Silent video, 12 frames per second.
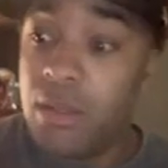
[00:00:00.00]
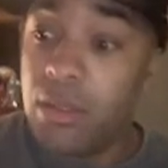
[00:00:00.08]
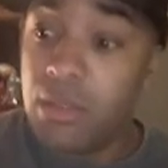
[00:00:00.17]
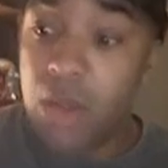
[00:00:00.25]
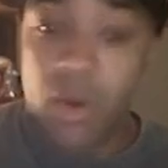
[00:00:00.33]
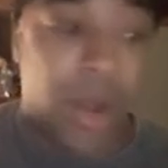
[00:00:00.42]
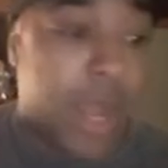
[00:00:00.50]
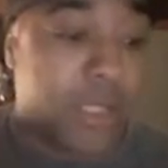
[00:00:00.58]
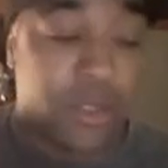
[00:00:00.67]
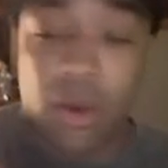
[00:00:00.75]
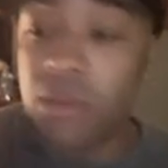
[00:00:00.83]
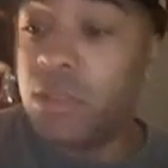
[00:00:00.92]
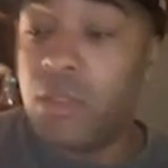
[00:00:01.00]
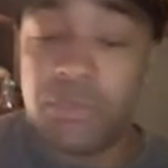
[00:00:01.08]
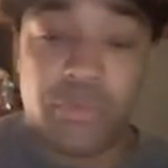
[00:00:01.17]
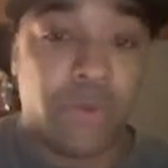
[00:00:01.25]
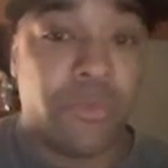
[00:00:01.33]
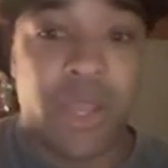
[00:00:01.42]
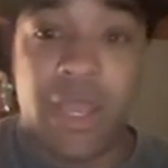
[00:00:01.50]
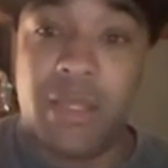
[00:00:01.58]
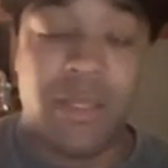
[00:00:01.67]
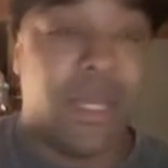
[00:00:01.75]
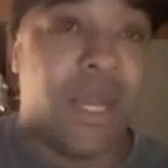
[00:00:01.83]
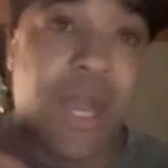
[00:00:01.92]
yo, I talked to this brother
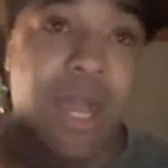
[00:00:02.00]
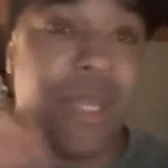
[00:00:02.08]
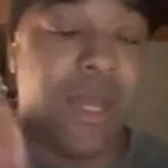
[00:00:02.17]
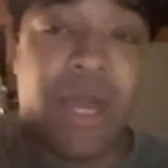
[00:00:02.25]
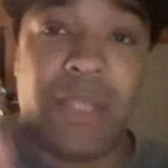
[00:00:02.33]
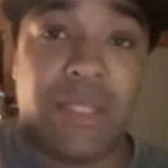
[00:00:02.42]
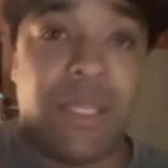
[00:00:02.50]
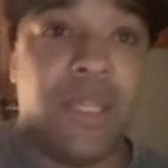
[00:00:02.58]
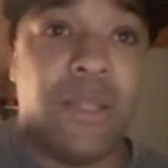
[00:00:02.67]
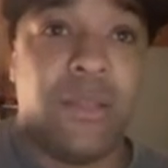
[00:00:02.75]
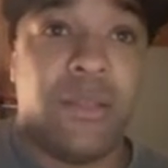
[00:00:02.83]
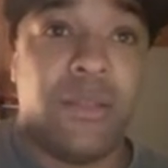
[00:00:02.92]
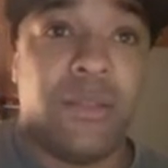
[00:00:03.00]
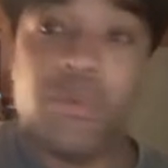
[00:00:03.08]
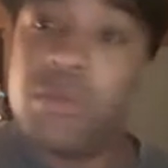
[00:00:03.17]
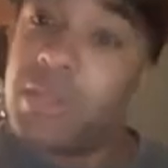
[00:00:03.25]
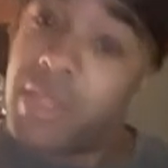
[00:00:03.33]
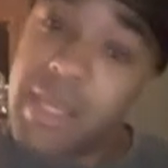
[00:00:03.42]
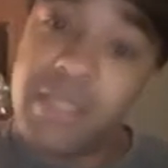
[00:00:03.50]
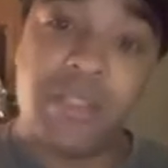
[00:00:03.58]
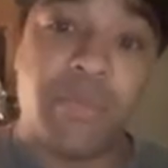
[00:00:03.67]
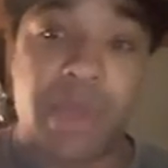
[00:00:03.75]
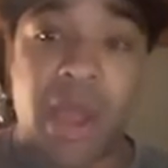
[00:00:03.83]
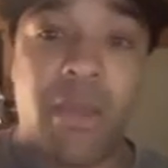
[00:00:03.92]
and I didn't, there were
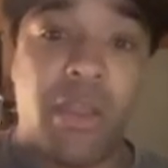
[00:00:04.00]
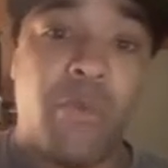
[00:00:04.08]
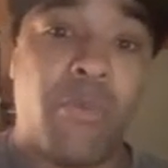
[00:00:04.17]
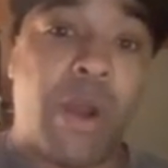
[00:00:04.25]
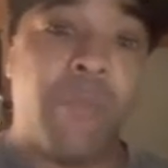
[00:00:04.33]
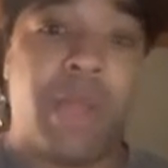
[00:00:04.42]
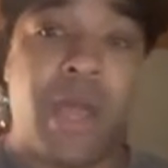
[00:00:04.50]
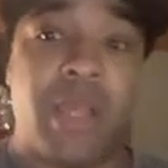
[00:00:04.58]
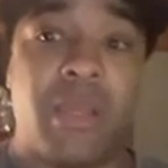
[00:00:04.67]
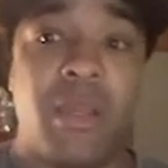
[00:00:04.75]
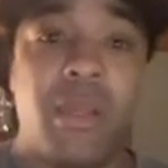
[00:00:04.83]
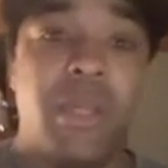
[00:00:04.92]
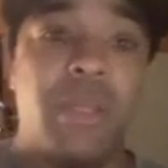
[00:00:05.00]
things about him where I'm like,